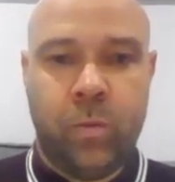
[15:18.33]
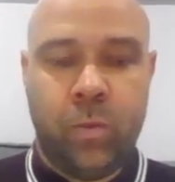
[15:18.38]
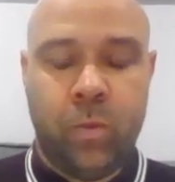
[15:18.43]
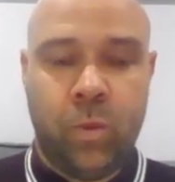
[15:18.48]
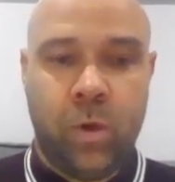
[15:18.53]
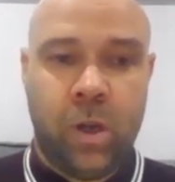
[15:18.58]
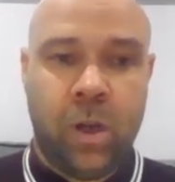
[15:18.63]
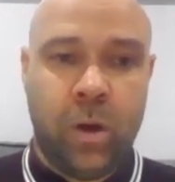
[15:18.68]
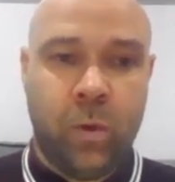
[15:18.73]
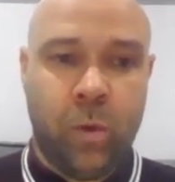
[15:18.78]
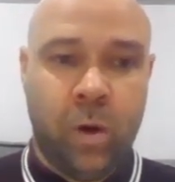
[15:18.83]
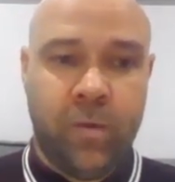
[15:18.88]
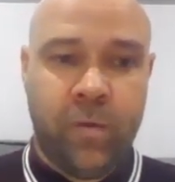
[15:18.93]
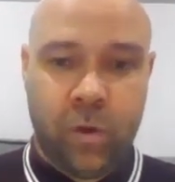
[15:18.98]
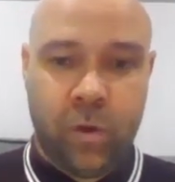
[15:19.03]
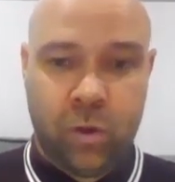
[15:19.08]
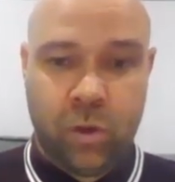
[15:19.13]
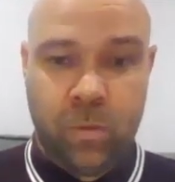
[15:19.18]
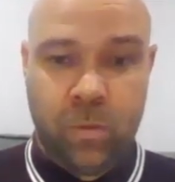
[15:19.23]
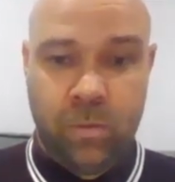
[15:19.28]
We're now up
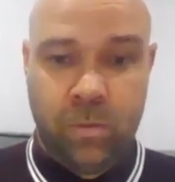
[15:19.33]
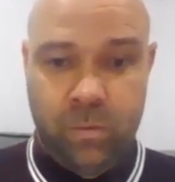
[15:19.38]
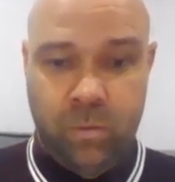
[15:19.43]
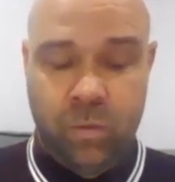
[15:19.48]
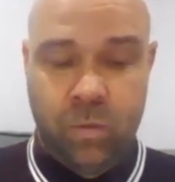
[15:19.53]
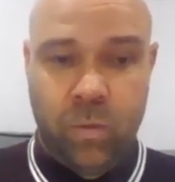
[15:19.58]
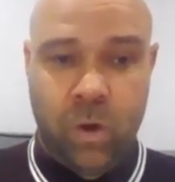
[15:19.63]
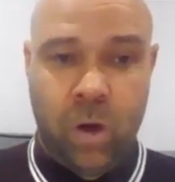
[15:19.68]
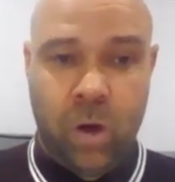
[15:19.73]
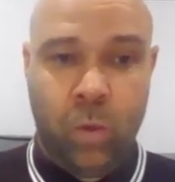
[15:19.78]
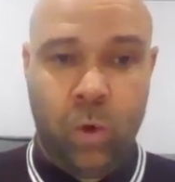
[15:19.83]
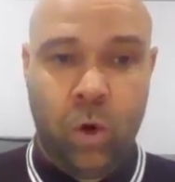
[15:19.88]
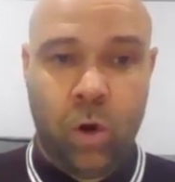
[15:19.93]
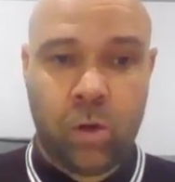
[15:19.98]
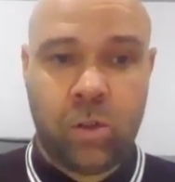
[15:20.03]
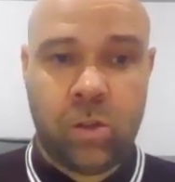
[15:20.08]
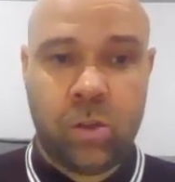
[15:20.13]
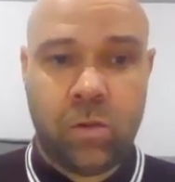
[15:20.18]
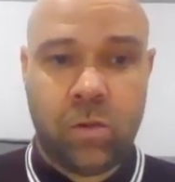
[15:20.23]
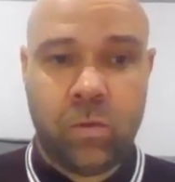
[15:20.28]
for some
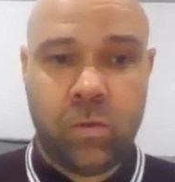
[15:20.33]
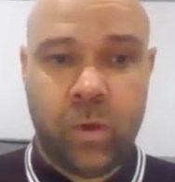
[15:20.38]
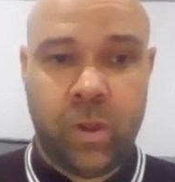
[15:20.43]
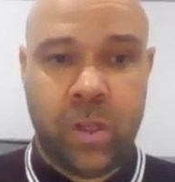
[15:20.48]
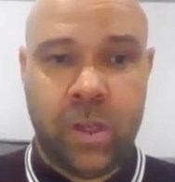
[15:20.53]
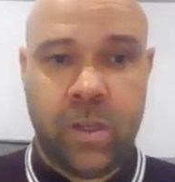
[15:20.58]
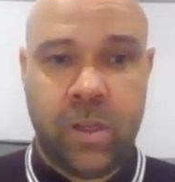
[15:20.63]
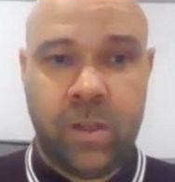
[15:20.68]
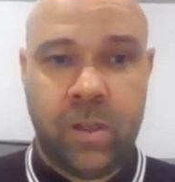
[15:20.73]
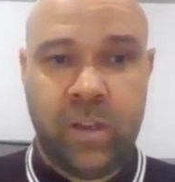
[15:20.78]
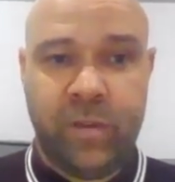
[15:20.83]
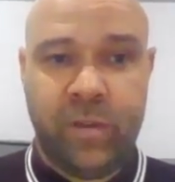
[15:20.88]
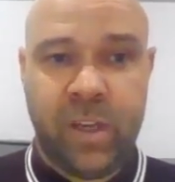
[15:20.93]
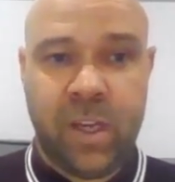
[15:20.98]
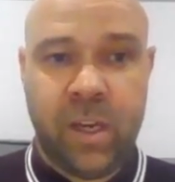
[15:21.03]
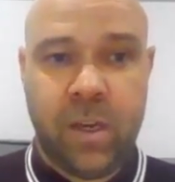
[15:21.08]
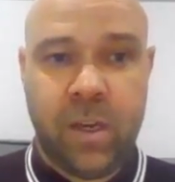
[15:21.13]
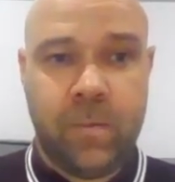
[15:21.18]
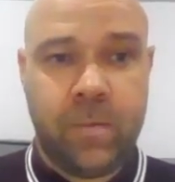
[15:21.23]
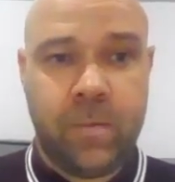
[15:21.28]
awards with the
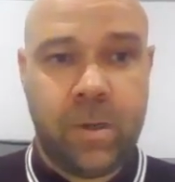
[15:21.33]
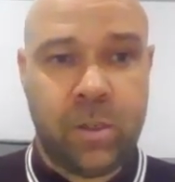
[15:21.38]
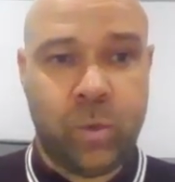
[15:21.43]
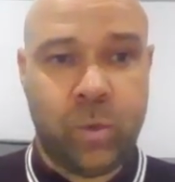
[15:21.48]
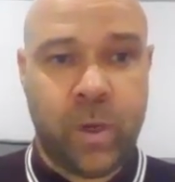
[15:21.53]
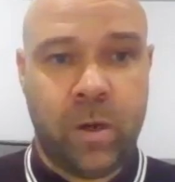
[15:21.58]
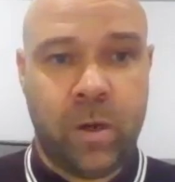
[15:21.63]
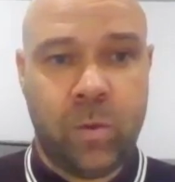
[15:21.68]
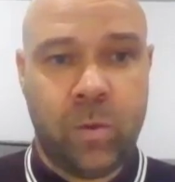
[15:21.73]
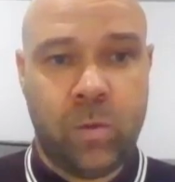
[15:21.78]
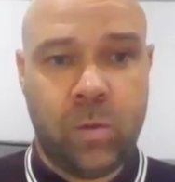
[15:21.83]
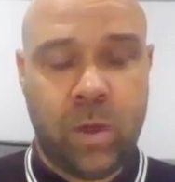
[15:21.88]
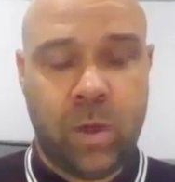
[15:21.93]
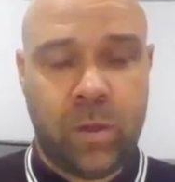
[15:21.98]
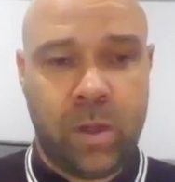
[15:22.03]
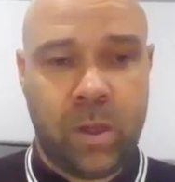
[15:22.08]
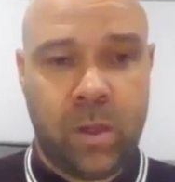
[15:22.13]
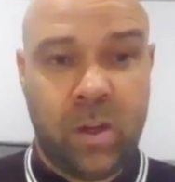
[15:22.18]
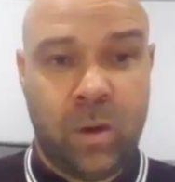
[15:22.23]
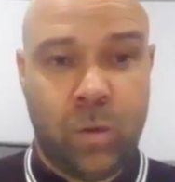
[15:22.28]
DVA as well. I
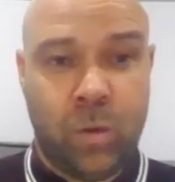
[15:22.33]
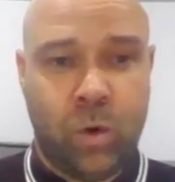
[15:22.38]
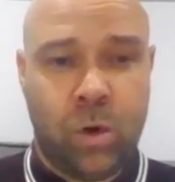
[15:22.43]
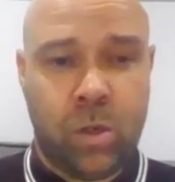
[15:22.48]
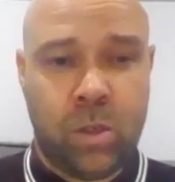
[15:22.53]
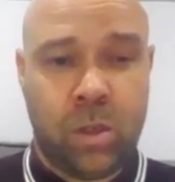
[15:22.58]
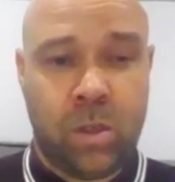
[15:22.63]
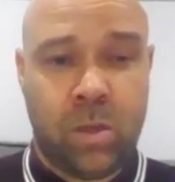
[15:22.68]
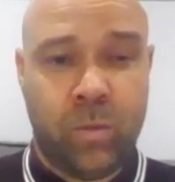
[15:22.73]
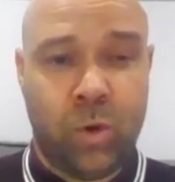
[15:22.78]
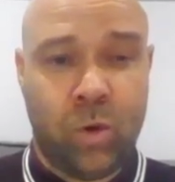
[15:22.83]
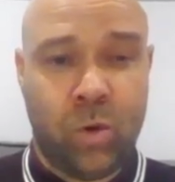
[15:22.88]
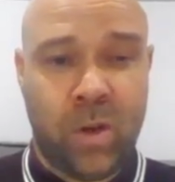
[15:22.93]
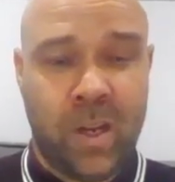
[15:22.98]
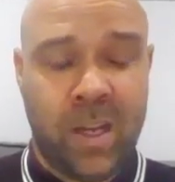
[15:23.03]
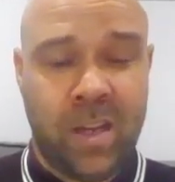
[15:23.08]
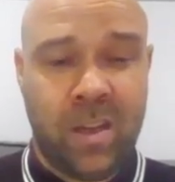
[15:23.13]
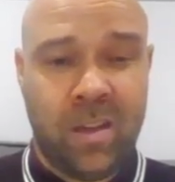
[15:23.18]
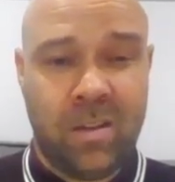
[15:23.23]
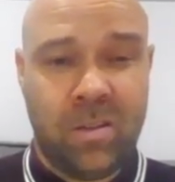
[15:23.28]
think the awards are tomorrow
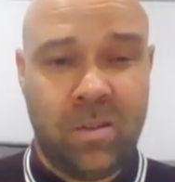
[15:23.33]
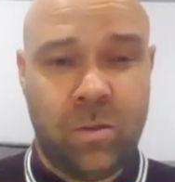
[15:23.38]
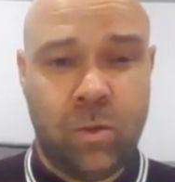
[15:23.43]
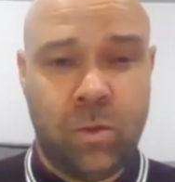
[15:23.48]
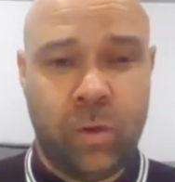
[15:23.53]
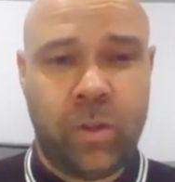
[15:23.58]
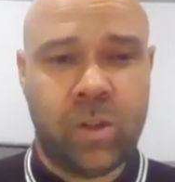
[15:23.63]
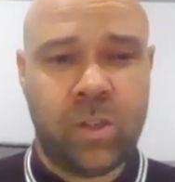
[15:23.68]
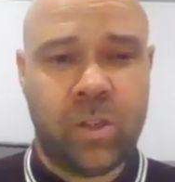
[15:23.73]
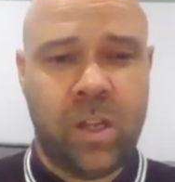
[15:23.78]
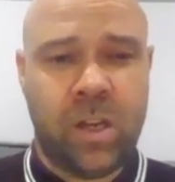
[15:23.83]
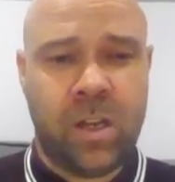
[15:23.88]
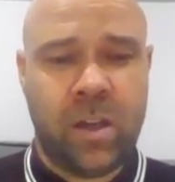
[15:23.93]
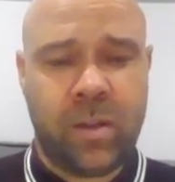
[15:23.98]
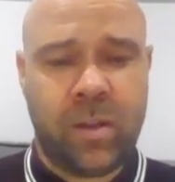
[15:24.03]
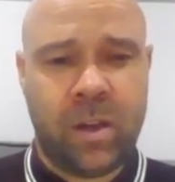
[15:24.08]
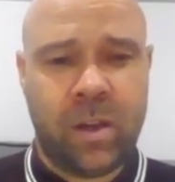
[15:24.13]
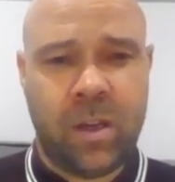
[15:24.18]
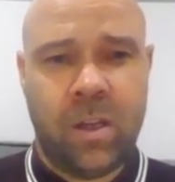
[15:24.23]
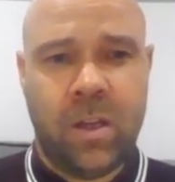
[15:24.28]
night. No, Thursday night, I
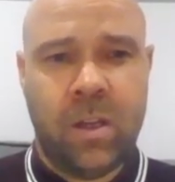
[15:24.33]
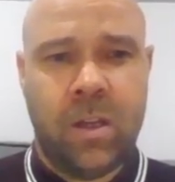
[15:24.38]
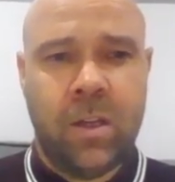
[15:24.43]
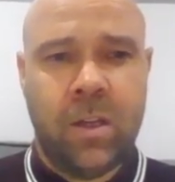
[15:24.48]
think.